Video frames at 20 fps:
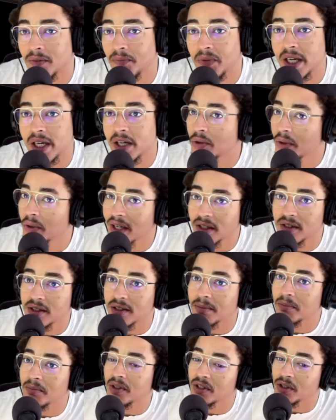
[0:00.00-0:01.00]
that are doing
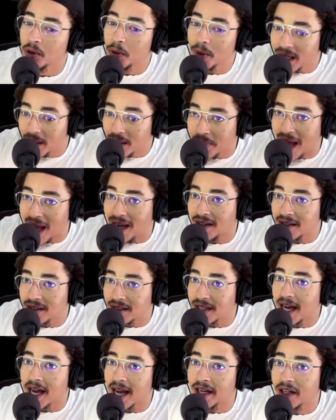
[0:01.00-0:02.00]
some doing
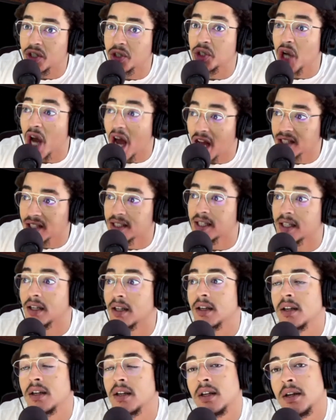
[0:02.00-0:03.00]
Palestine dirty,